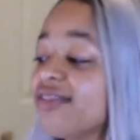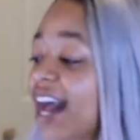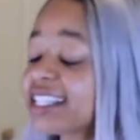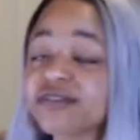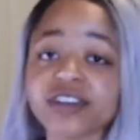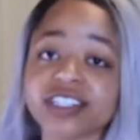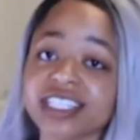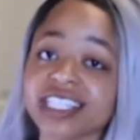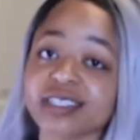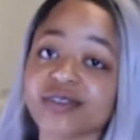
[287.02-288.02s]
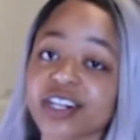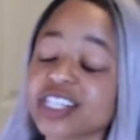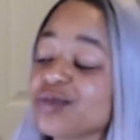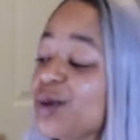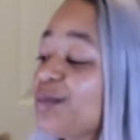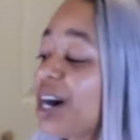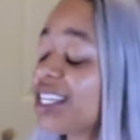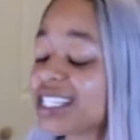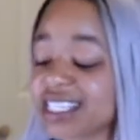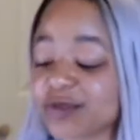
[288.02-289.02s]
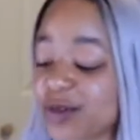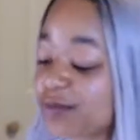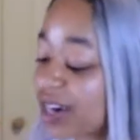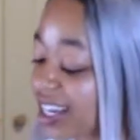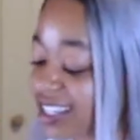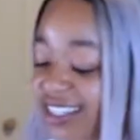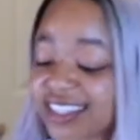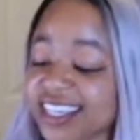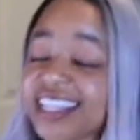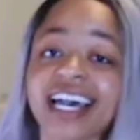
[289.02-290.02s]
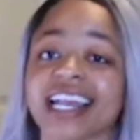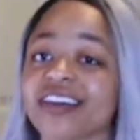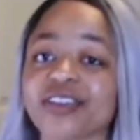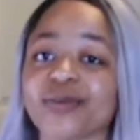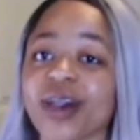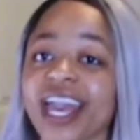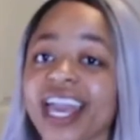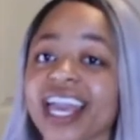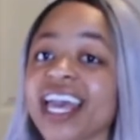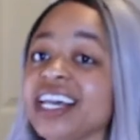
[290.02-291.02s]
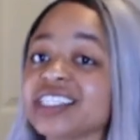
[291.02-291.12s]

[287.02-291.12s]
that's first things first. We must get that out of the way